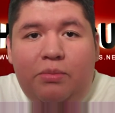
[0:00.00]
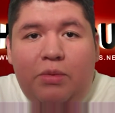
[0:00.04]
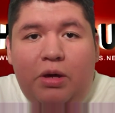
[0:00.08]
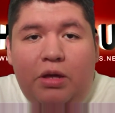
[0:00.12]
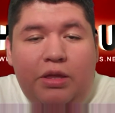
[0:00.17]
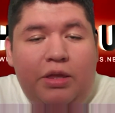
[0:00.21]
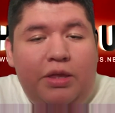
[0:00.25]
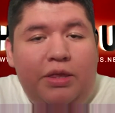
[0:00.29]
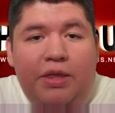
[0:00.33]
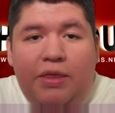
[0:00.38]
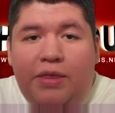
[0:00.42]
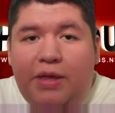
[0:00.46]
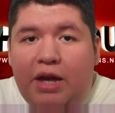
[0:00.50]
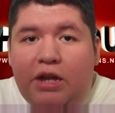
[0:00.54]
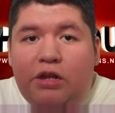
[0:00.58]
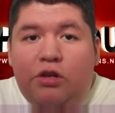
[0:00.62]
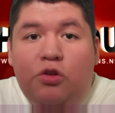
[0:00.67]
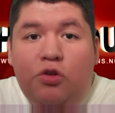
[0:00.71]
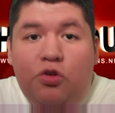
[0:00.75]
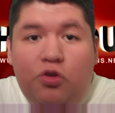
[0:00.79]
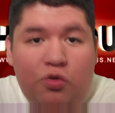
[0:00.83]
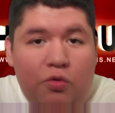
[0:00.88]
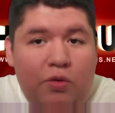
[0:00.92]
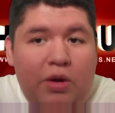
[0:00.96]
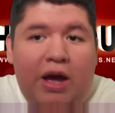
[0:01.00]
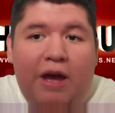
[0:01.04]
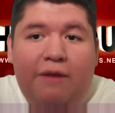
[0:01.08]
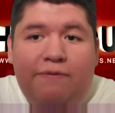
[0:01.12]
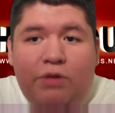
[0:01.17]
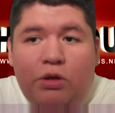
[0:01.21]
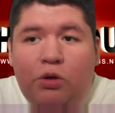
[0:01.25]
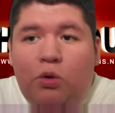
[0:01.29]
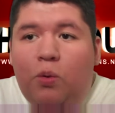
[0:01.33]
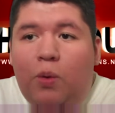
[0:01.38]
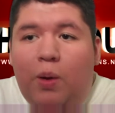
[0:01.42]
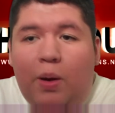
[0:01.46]
Other than that, you do have
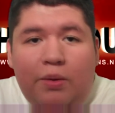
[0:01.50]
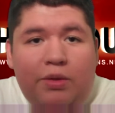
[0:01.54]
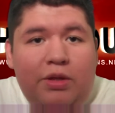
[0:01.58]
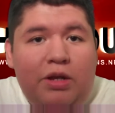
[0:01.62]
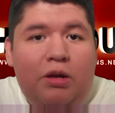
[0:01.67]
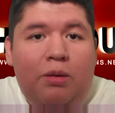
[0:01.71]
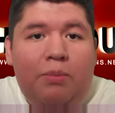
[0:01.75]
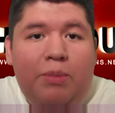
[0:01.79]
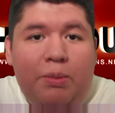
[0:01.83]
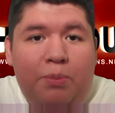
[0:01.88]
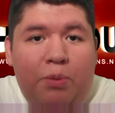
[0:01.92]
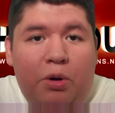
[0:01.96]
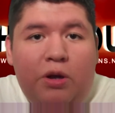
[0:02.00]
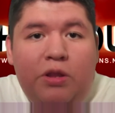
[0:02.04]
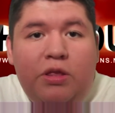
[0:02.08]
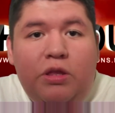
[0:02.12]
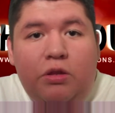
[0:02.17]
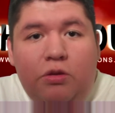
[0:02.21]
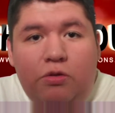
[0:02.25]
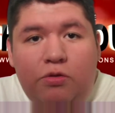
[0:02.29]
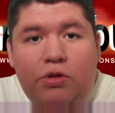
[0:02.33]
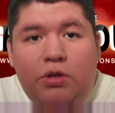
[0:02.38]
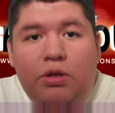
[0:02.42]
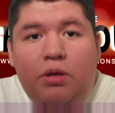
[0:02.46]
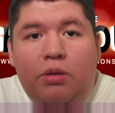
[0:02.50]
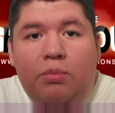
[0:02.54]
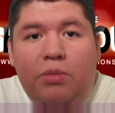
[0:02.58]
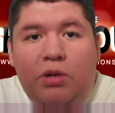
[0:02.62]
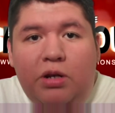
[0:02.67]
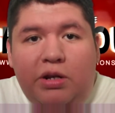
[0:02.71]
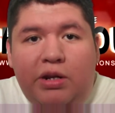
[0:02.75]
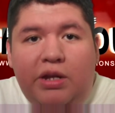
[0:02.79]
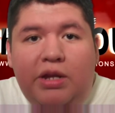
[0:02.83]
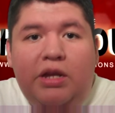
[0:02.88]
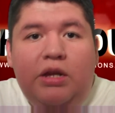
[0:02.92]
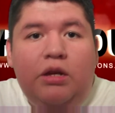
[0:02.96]
to go out there and be part of the YouTube
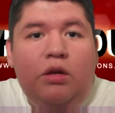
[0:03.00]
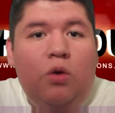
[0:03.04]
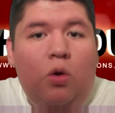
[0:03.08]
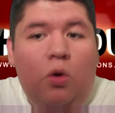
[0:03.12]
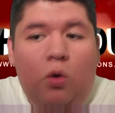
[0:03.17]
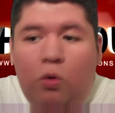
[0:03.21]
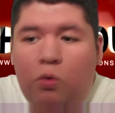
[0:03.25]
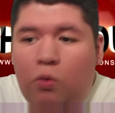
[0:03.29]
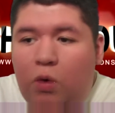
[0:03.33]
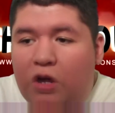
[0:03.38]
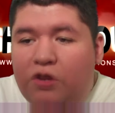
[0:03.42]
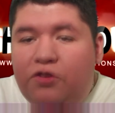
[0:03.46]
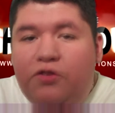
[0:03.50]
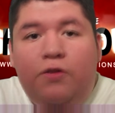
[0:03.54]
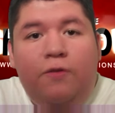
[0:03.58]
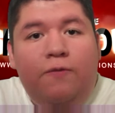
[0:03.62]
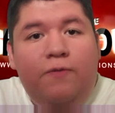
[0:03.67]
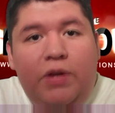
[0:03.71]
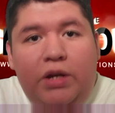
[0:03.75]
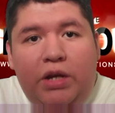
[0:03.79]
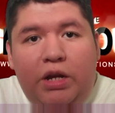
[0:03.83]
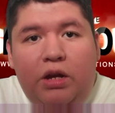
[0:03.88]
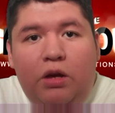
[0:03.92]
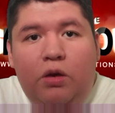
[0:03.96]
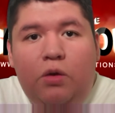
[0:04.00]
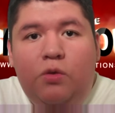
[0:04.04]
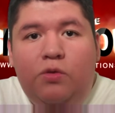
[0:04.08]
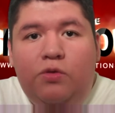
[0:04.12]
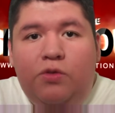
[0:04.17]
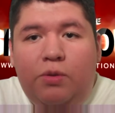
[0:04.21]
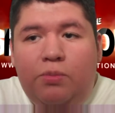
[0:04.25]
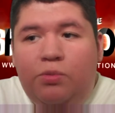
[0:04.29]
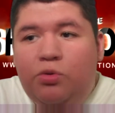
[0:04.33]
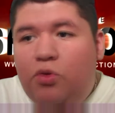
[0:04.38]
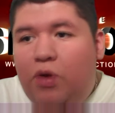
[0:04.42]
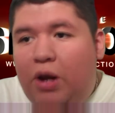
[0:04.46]
community. Go watch some videos,
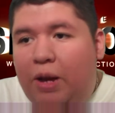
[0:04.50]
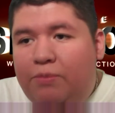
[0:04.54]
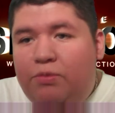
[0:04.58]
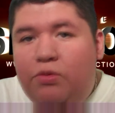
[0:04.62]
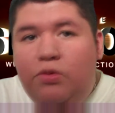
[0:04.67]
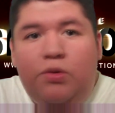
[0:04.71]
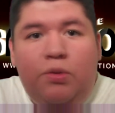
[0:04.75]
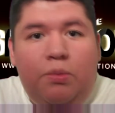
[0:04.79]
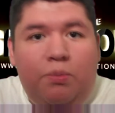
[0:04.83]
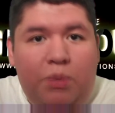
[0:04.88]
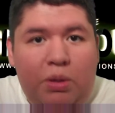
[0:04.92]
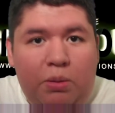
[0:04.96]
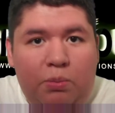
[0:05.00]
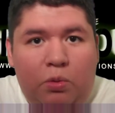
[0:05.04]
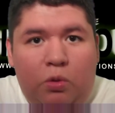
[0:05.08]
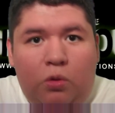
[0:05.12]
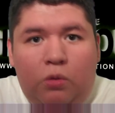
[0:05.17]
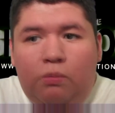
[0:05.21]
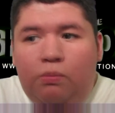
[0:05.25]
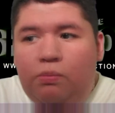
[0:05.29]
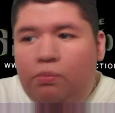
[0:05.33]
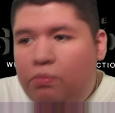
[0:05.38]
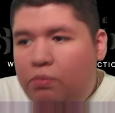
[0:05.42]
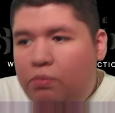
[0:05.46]
subscribe to some people.